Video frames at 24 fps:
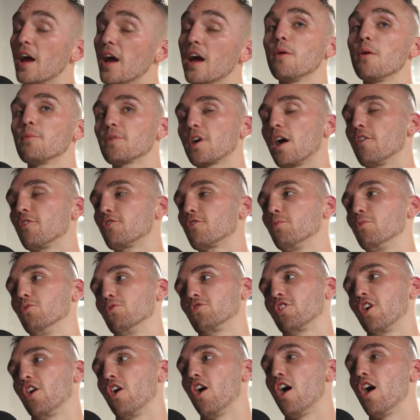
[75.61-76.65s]
I'm comfortable.
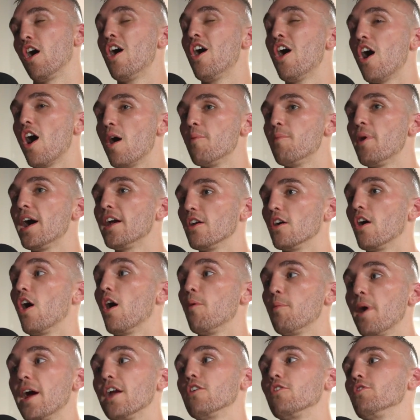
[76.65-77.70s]
So, I made
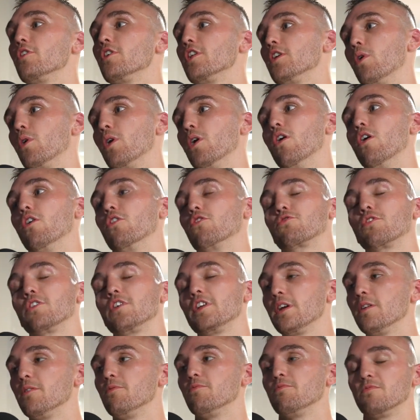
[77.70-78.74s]
it really well. I was
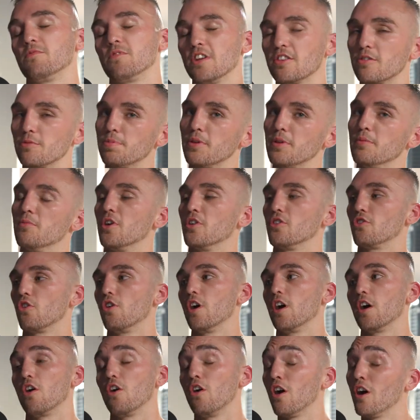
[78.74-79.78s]
really disciplined with my
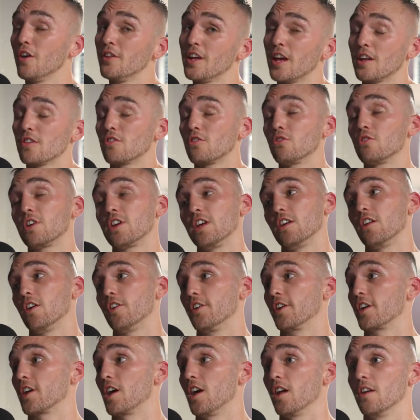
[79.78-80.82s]
diet. I only had 2 kilo
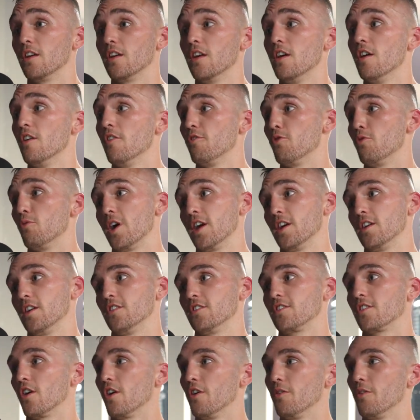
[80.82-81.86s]
to cut for weighing.
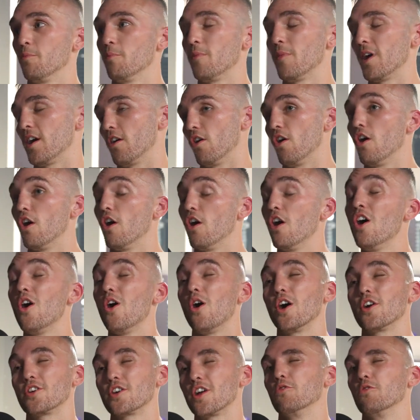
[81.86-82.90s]
So, mate,
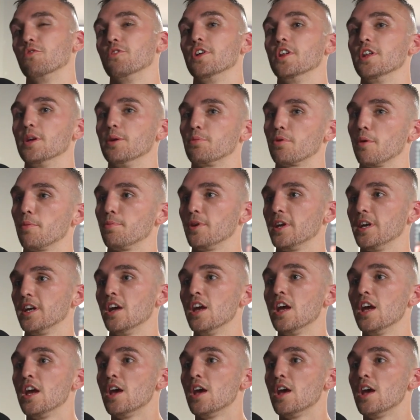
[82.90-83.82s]
I done it really properly.